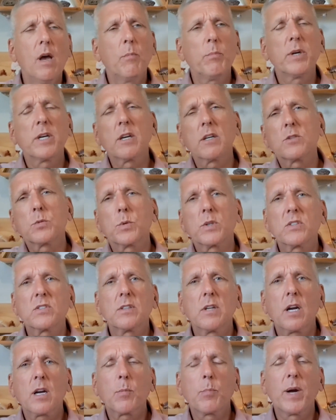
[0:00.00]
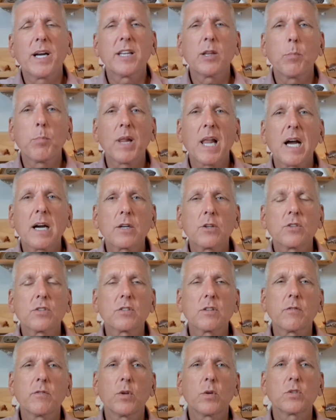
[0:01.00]
because we're stuck by the
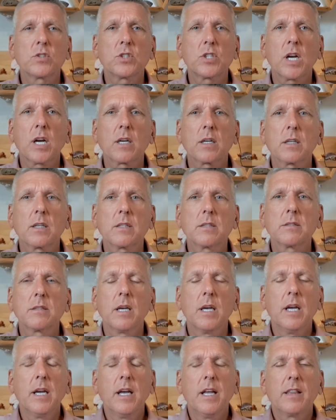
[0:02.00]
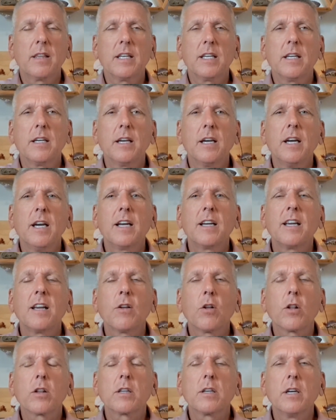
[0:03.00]
blockers of those chakras, the
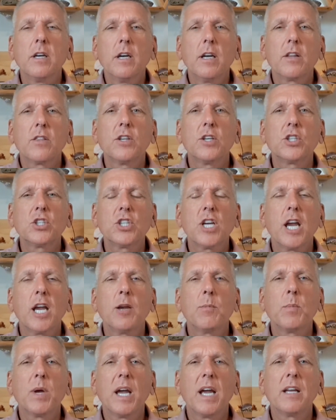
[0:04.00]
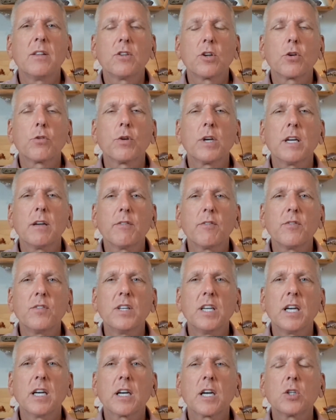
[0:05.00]
guilt, the shame, and the grief, and
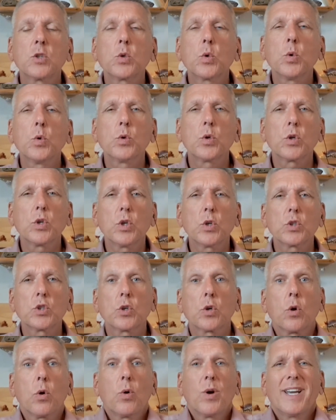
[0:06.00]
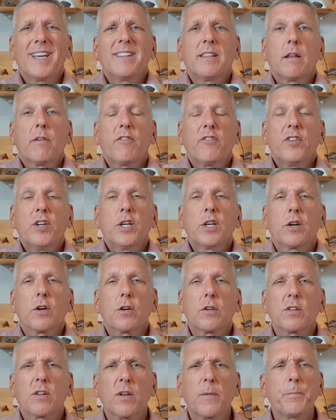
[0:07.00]
the
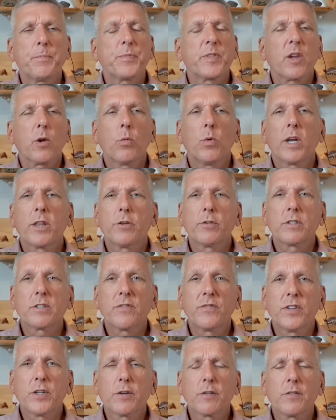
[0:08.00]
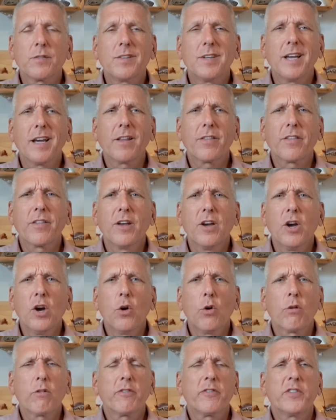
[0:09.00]
fear, whether it's fear of death
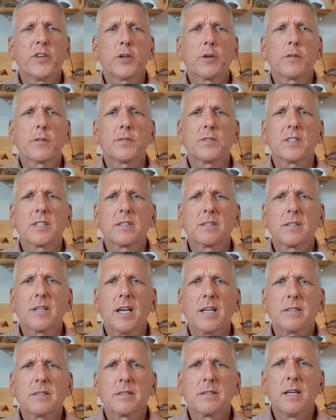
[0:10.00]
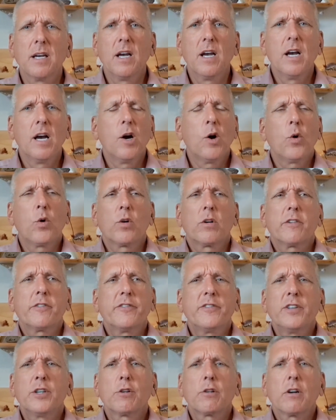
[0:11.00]
or fear of success or
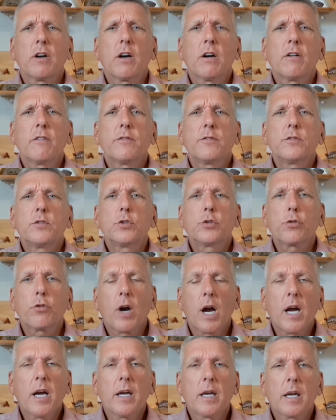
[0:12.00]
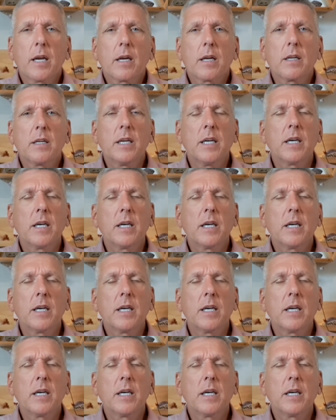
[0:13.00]
fear of trying,